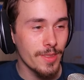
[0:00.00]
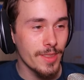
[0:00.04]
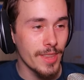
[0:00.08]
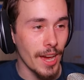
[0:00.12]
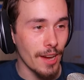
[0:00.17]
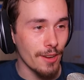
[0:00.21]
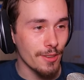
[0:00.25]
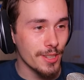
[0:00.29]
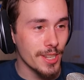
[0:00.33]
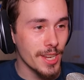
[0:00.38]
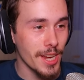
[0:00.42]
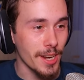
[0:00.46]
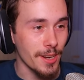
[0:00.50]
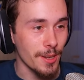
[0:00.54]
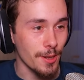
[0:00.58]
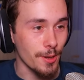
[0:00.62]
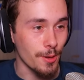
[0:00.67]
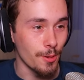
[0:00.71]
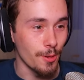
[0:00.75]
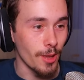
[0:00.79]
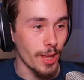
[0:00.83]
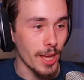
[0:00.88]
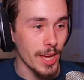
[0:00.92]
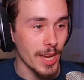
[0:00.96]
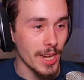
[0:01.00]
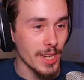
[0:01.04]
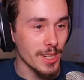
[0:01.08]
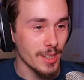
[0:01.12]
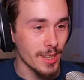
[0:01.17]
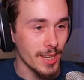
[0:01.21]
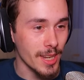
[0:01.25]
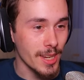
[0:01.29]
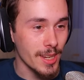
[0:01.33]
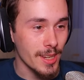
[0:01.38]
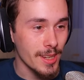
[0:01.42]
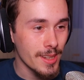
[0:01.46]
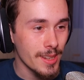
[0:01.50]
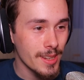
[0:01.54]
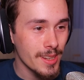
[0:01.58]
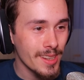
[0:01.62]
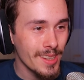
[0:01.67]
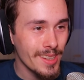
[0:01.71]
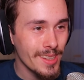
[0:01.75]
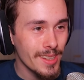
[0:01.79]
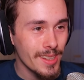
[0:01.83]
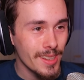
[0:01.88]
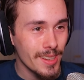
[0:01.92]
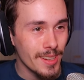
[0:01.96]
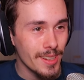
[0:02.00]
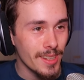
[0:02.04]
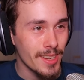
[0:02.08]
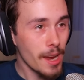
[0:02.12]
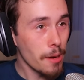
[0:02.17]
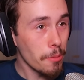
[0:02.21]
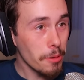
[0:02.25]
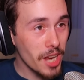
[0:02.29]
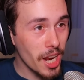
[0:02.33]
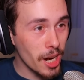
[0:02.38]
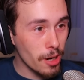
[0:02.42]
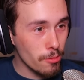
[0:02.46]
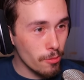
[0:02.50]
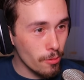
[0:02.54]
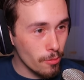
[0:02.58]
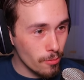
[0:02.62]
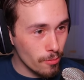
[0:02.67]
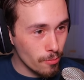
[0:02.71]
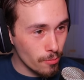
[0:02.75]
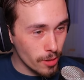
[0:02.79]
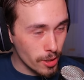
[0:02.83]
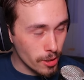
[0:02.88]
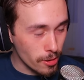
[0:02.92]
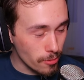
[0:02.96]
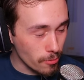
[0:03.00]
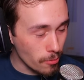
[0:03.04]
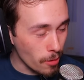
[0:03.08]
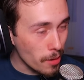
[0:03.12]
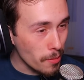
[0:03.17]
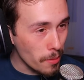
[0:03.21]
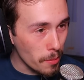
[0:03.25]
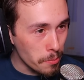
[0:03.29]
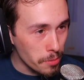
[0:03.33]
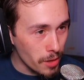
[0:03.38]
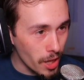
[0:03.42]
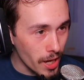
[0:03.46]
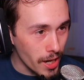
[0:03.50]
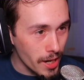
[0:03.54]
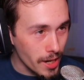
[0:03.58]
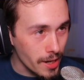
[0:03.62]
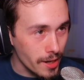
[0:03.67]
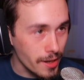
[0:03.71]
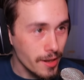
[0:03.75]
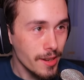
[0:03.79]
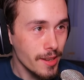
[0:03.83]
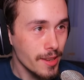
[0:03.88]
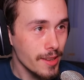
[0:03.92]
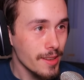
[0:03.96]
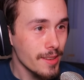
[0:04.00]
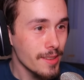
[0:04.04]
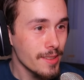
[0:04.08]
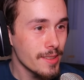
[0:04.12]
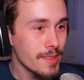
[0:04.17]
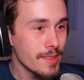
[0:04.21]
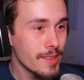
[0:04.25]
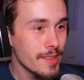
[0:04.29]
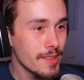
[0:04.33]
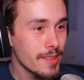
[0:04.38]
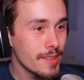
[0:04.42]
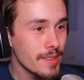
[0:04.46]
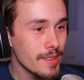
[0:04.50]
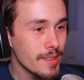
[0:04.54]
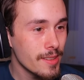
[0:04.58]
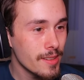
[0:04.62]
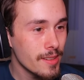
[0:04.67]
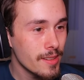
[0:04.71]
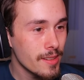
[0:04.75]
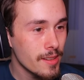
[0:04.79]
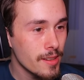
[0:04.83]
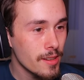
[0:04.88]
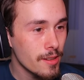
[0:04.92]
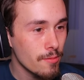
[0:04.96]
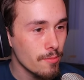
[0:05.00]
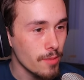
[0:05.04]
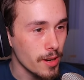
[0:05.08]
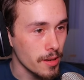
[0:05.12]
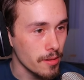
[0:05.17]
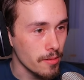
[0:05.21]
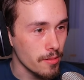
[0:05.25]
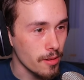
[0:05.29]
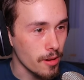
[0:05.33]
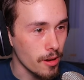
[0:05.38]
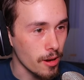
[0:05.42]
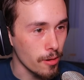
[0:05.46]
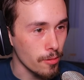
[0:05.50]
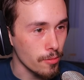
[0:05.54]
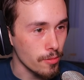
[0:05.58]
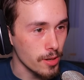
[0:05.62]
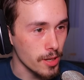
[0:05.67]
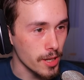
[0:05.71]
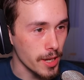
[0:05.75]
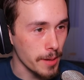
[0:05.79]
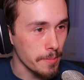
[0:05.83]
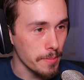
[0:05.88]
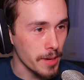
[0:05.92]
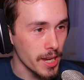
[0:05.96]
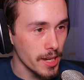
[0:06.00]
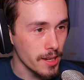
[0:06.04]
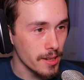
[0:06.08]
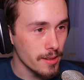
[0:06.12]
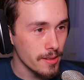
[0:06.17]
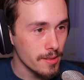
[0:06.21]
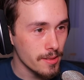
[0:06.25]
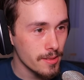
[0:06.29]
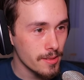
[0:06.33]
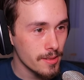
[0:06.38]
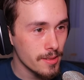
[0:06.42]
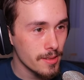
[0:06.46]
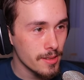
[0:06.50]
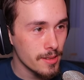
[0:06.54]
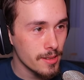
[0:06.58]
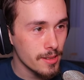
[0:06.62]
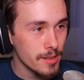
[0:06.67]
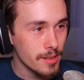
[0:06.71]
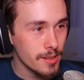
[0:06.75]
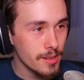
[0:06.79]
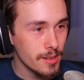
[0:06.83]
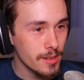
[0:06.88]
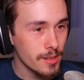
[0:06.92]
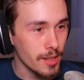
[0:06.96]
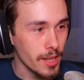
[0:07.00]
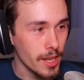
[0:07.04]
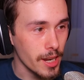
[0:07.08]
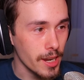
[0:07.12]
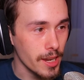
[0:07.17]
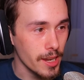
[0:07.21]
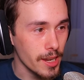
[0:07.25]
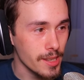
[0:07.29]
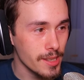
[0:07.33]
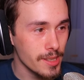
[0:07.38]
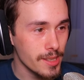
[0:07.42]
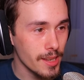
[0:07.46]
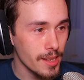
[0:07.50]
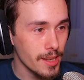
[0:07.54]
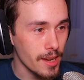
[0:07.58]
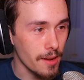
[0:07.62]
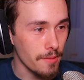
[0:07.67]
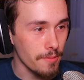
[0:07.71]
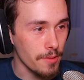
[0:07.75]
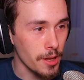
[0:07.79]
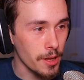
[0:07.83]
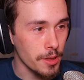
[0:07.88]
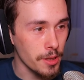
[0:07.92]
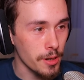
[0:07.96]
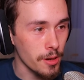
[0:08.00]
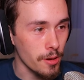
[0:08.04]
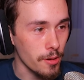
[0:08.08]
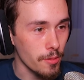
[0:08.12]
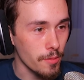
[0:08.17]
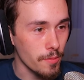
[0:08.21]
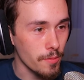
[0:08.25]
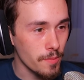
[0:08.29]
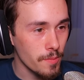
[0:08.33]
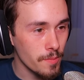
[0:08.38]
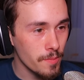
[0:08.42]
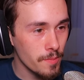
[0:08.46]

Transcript: that was kind of cool, actually. Now we got we can roll him blind. Wait. Oh, he came back. Too late, I guess. I found the note.